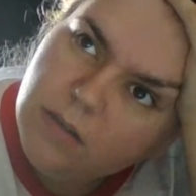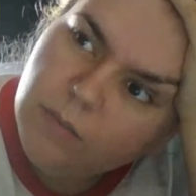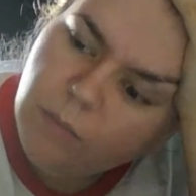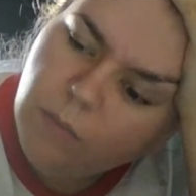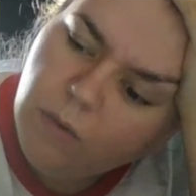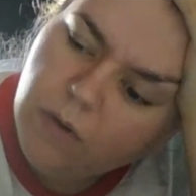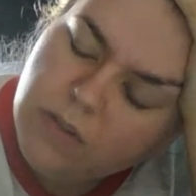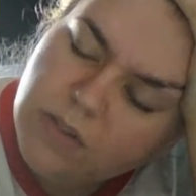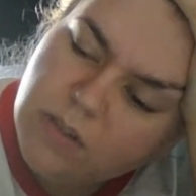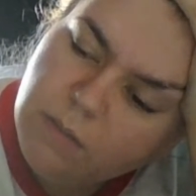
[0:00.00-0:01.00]
more
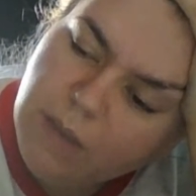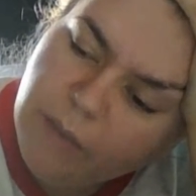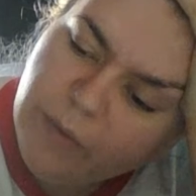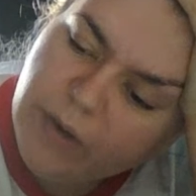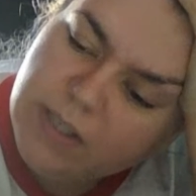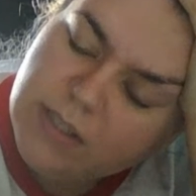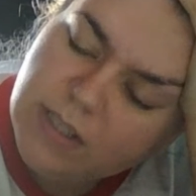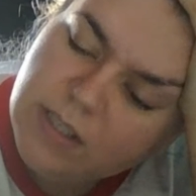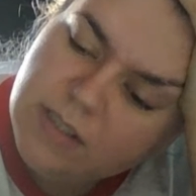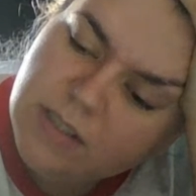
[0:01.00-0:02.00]
to memorize
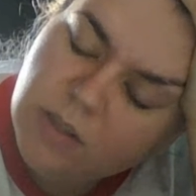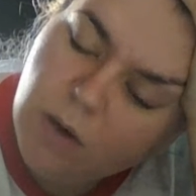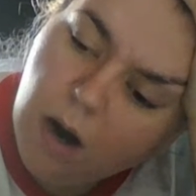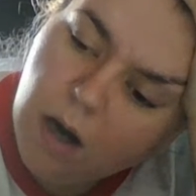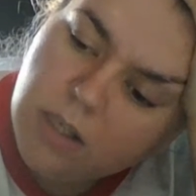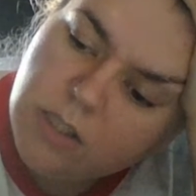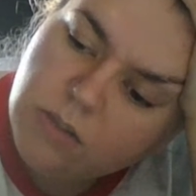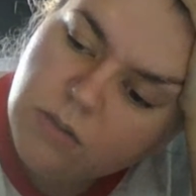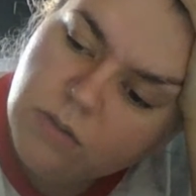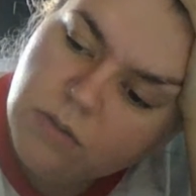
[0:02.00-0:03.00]
things than you are
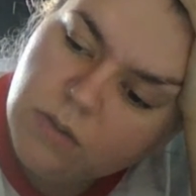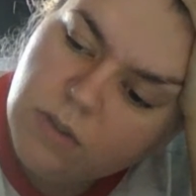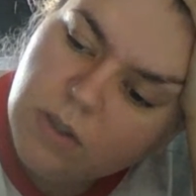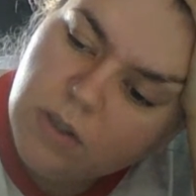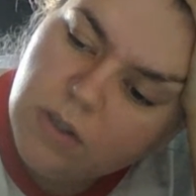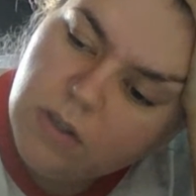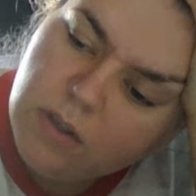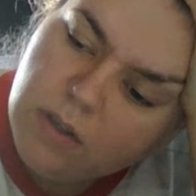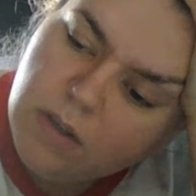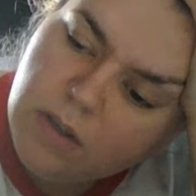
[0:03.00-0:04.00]
to
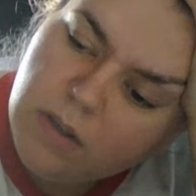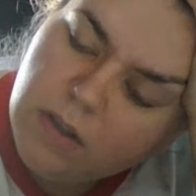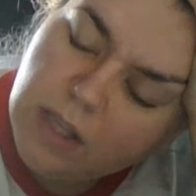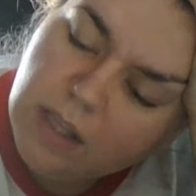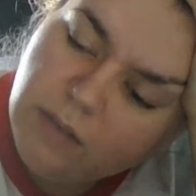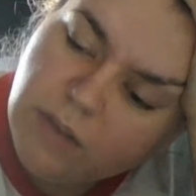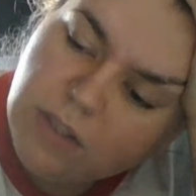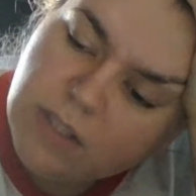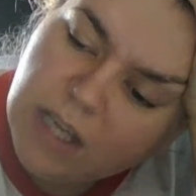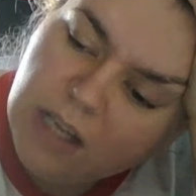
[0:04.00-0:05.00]
think for
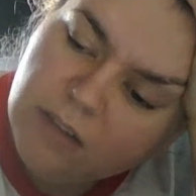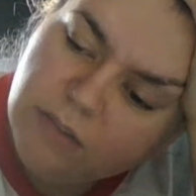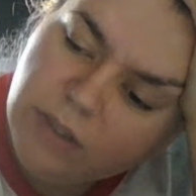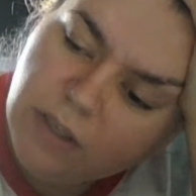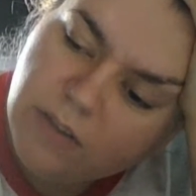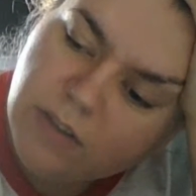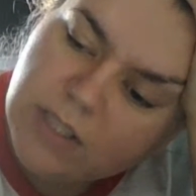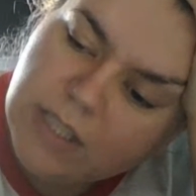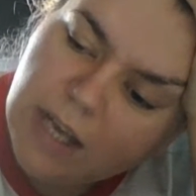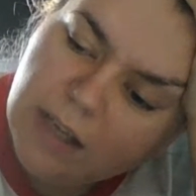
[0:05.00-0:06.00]
yourself and
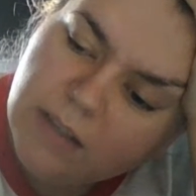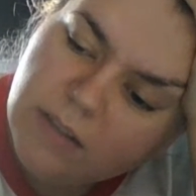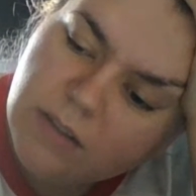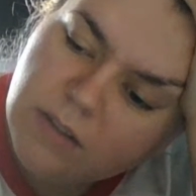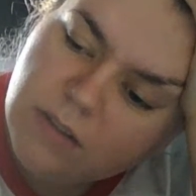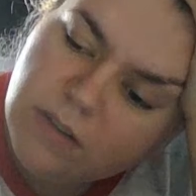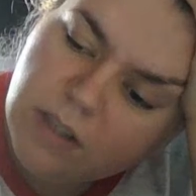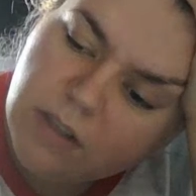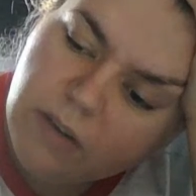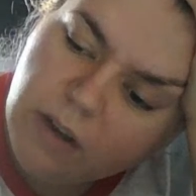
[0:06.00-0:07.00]
understand the
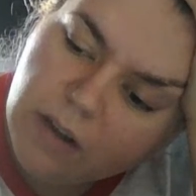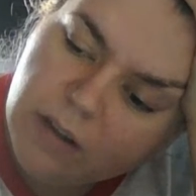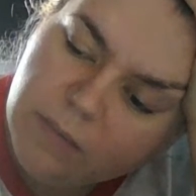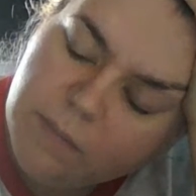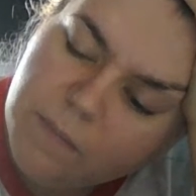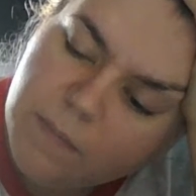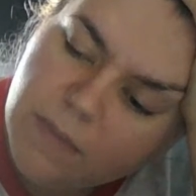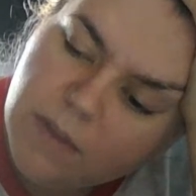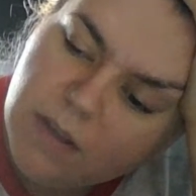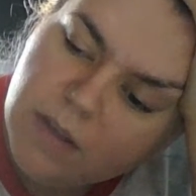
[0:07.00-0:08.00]
curriculum.
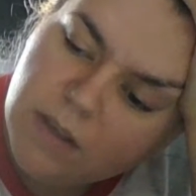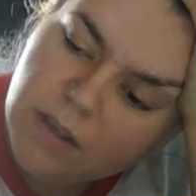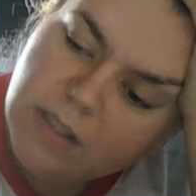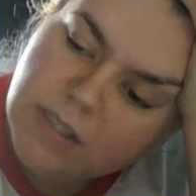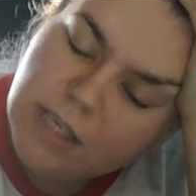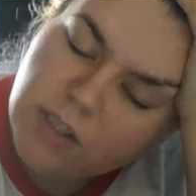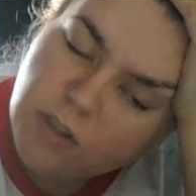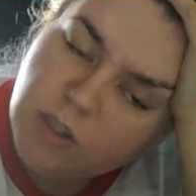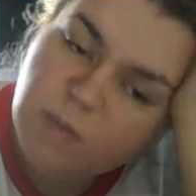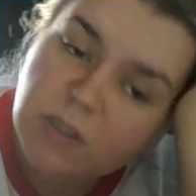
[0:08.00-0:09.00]
Instead, you're
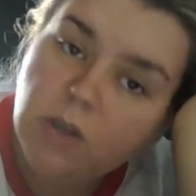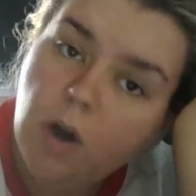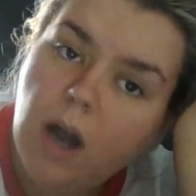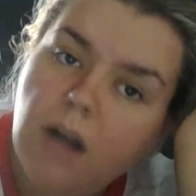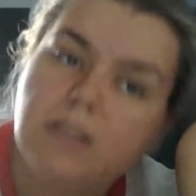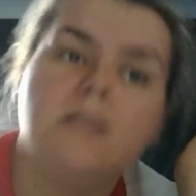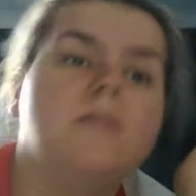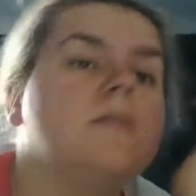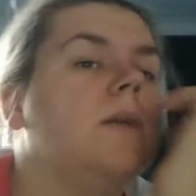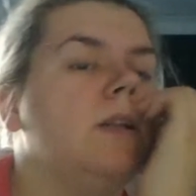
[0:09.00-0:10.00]
just being taught how to
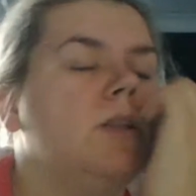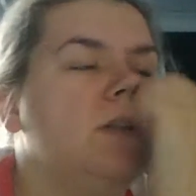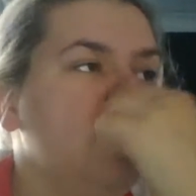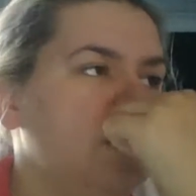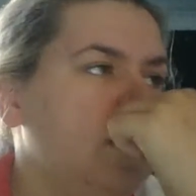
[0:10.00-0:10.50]
answer the questions.